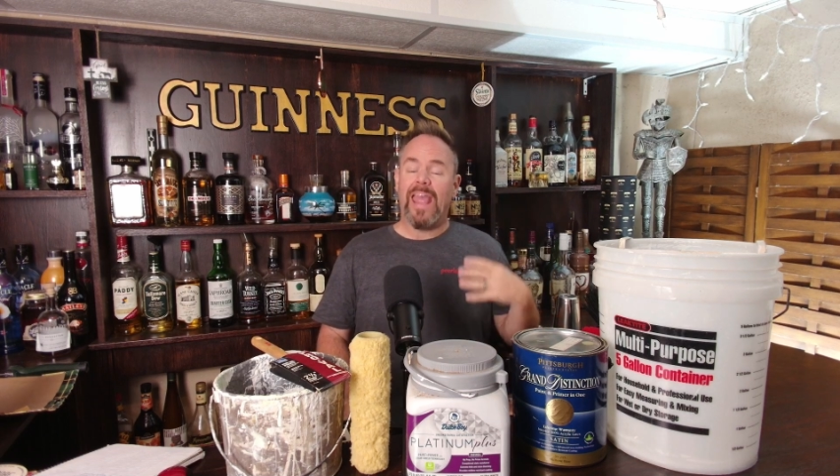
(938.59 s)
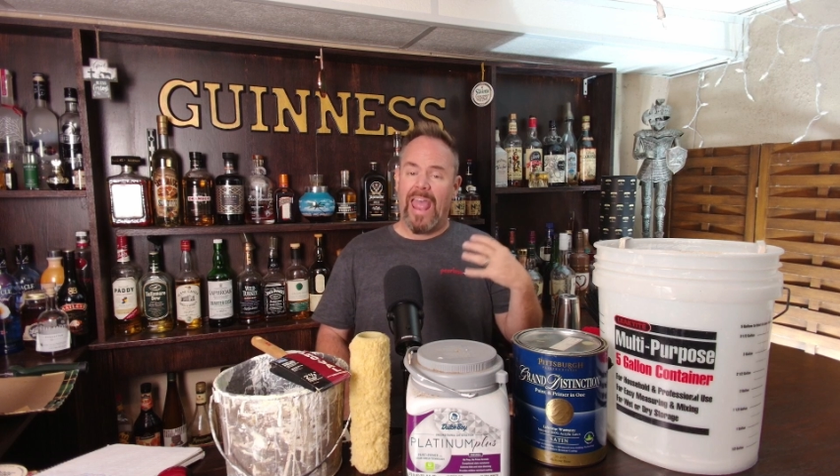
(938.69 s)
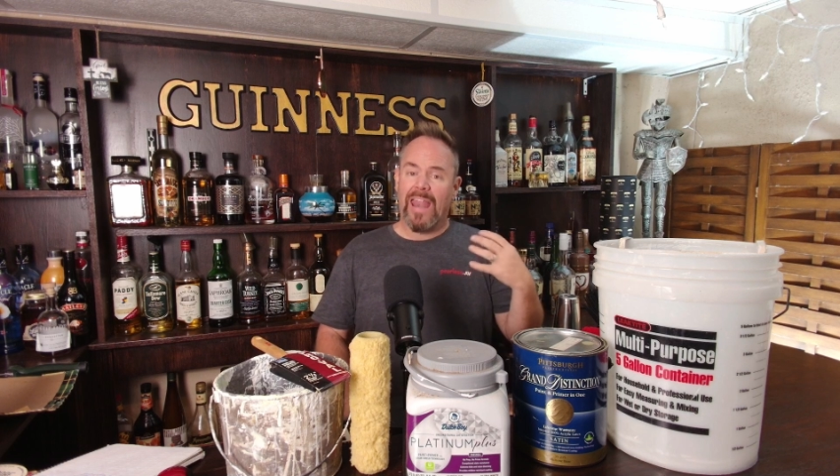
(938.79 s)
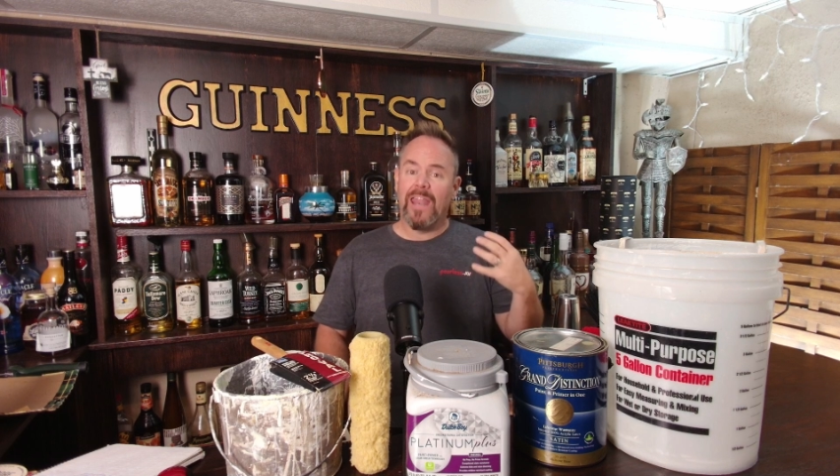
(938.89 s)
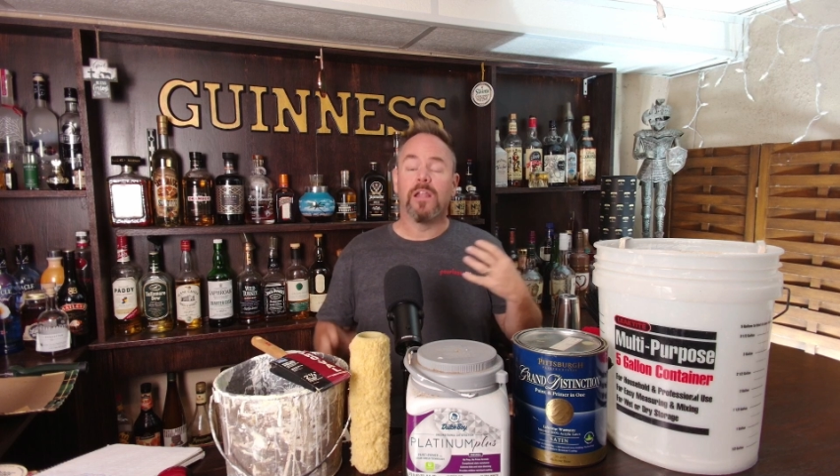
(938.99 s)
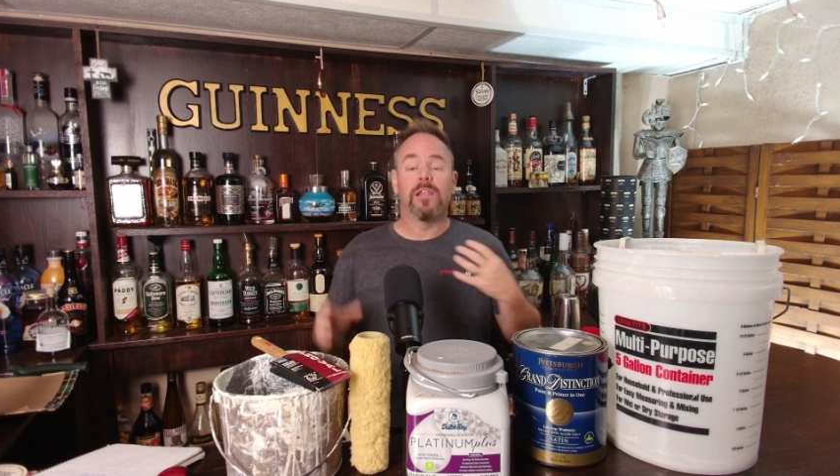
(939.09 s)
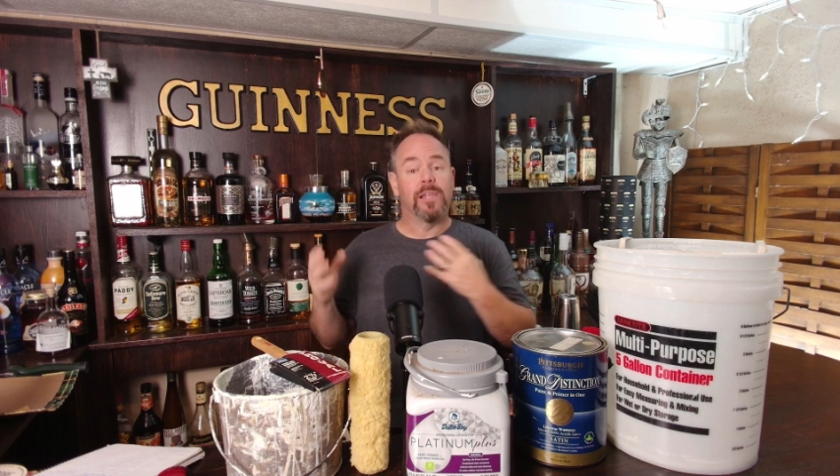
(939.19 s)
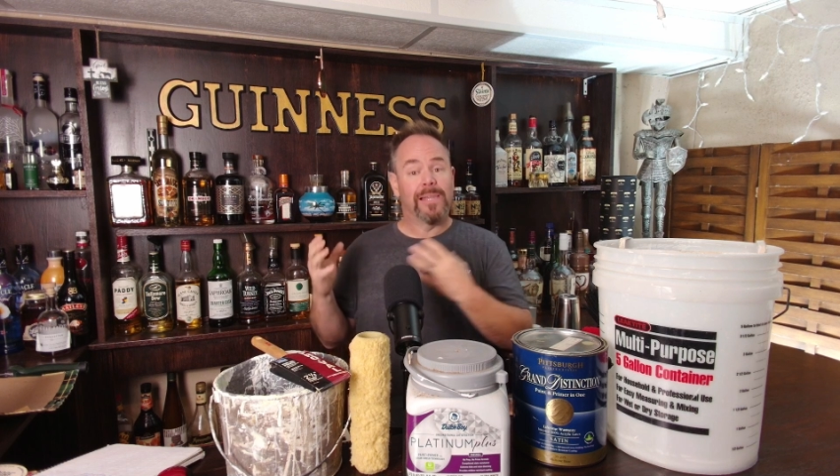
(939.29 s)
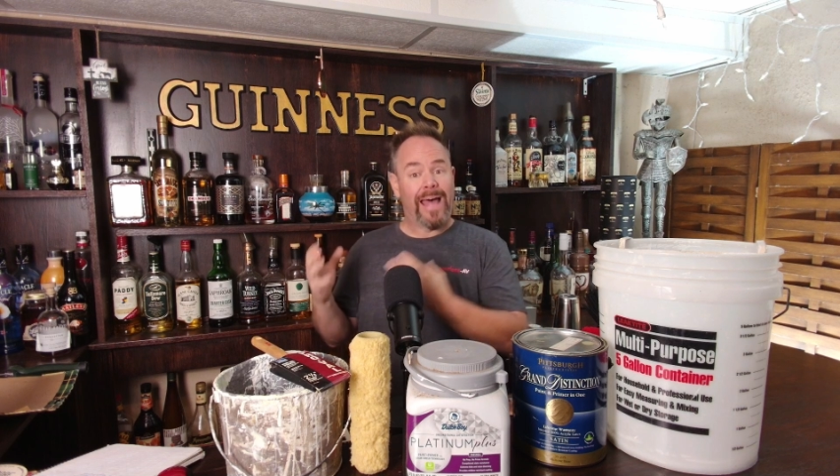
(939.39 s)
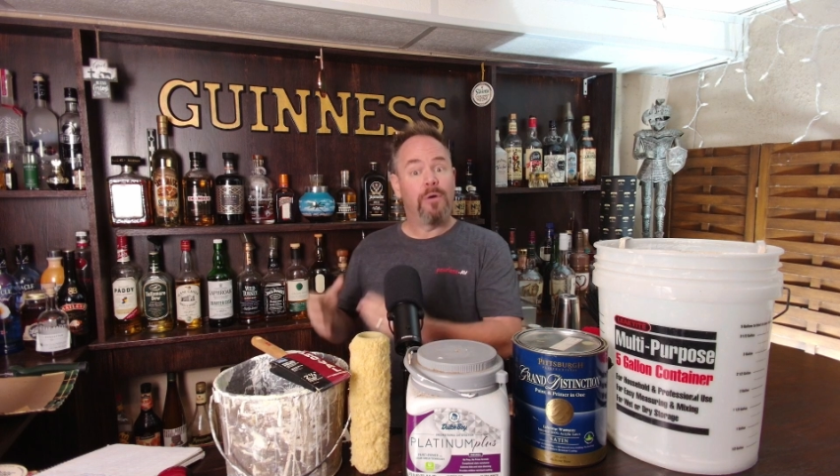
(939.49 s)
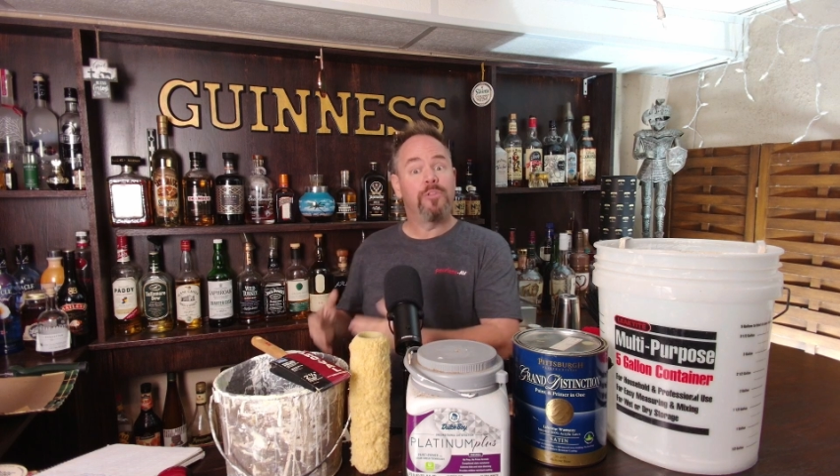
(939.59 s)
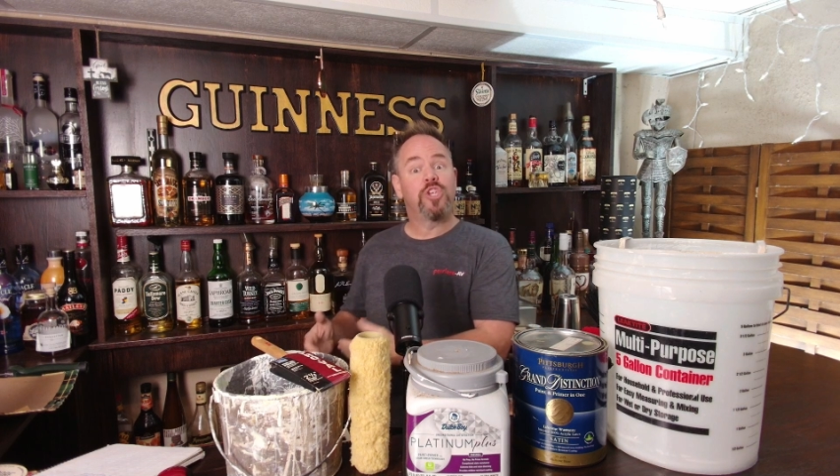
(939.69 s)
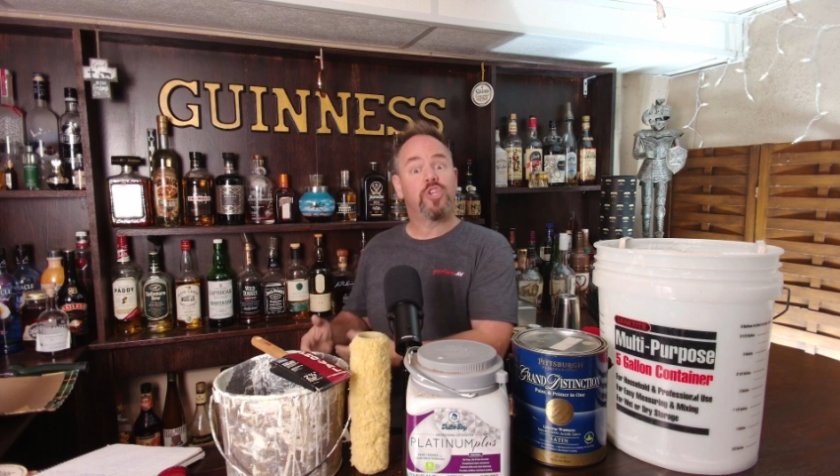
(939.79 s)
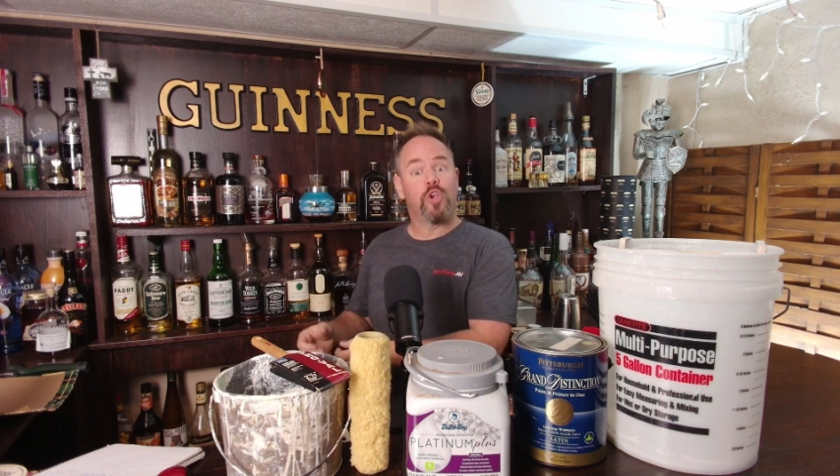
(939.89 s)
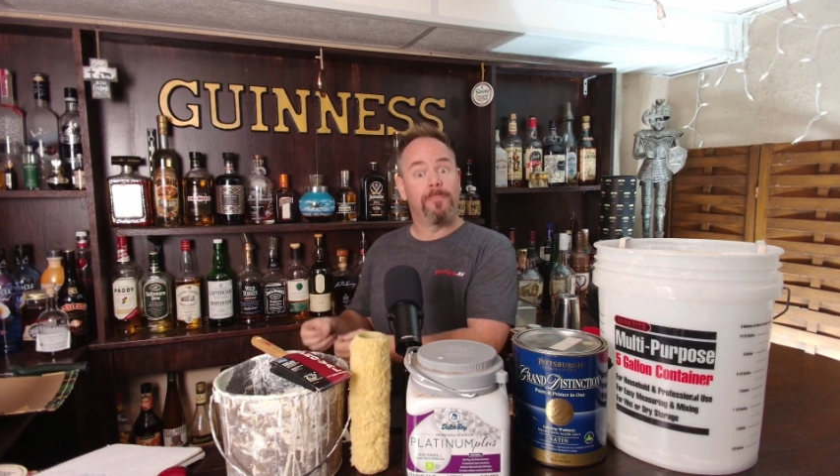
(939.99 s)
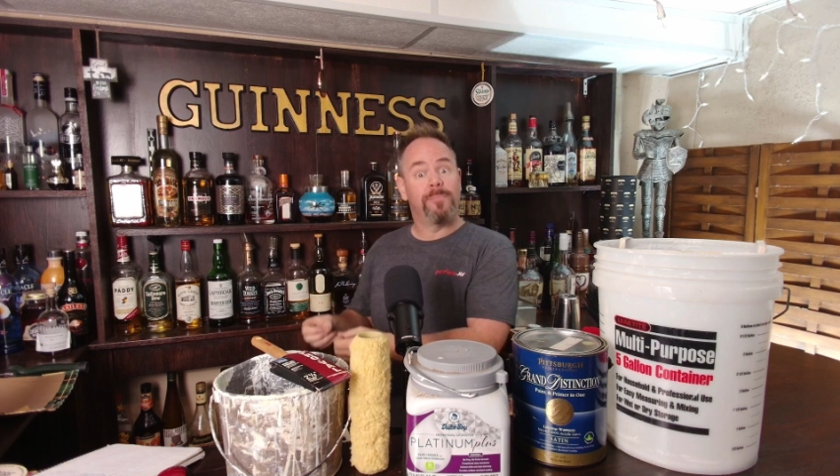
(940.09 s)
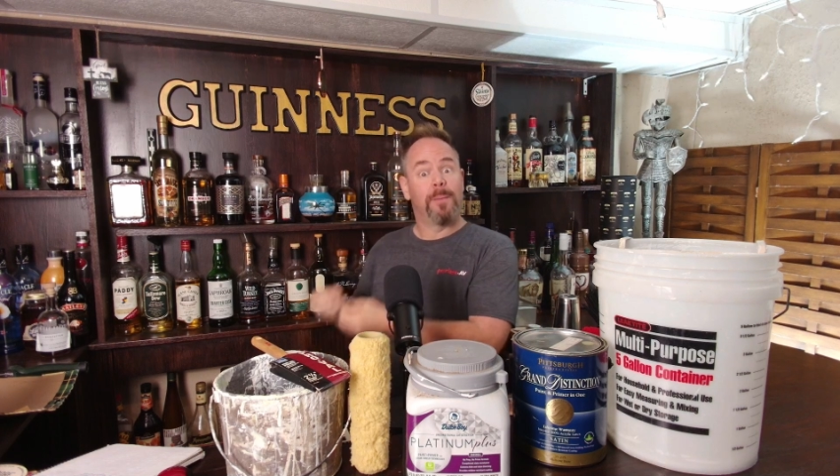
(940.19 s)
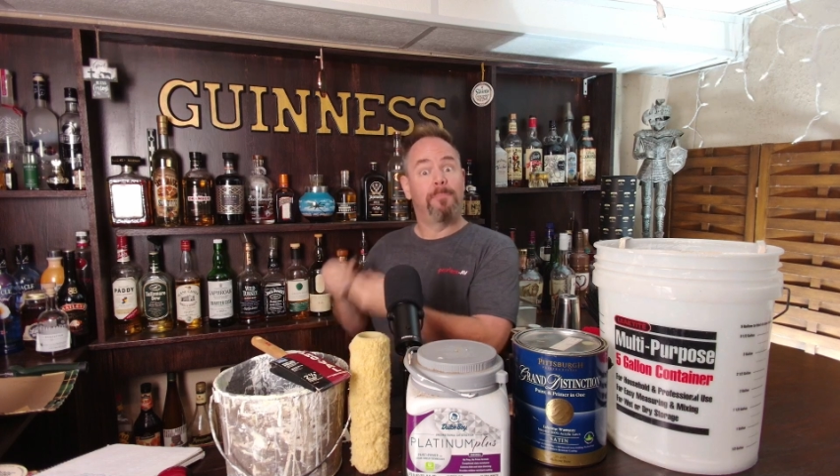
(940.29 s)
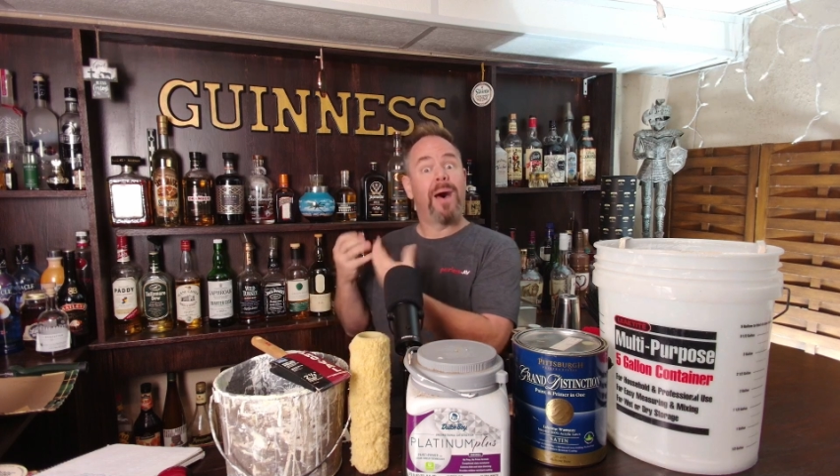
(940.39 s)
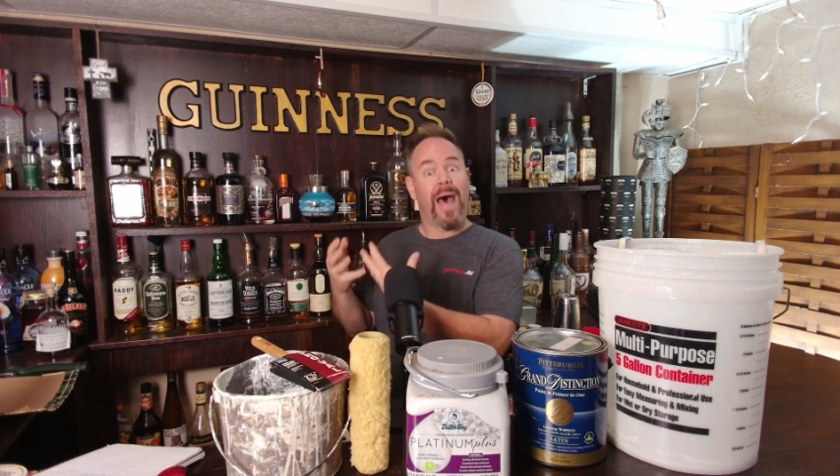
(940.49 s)
and it'll allow the trim
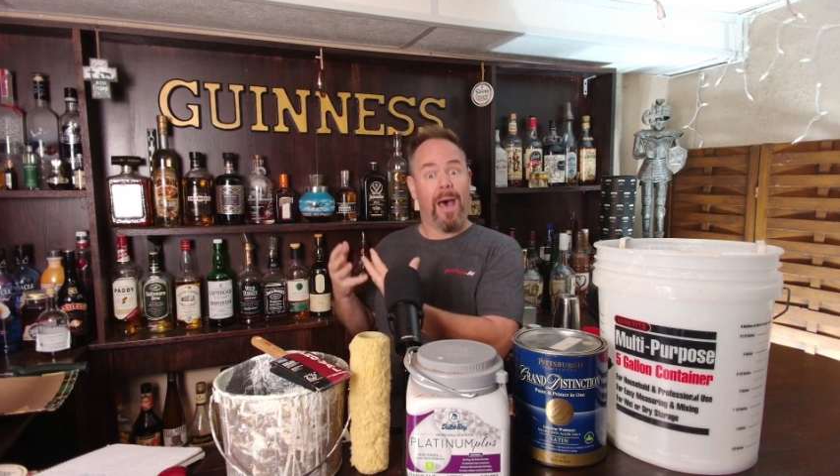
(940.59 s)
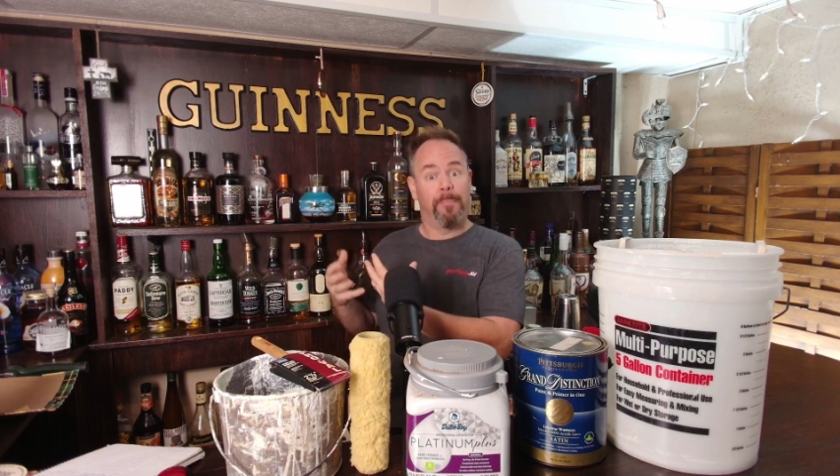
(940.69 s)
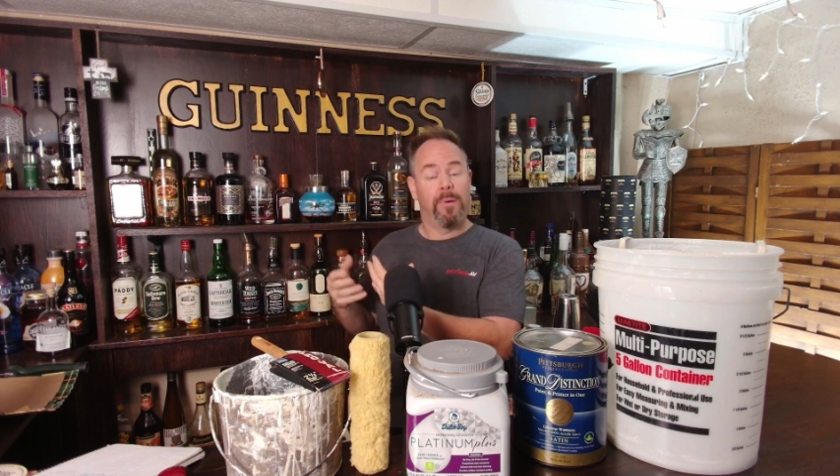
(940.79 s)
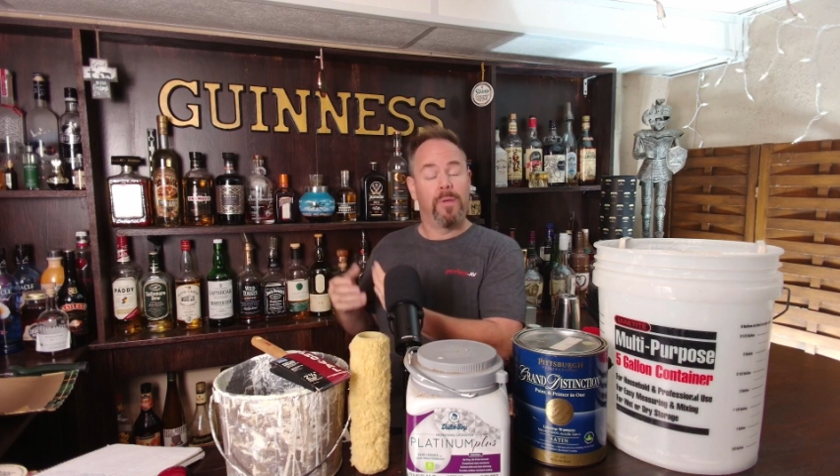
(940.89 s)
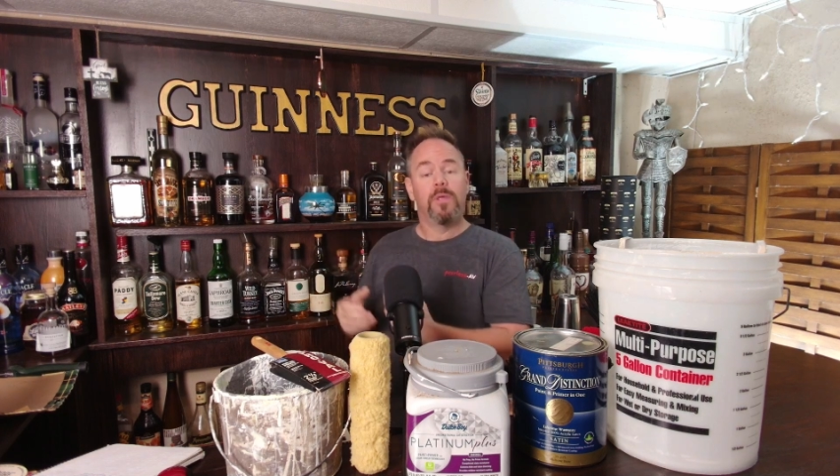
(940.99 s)
to pop.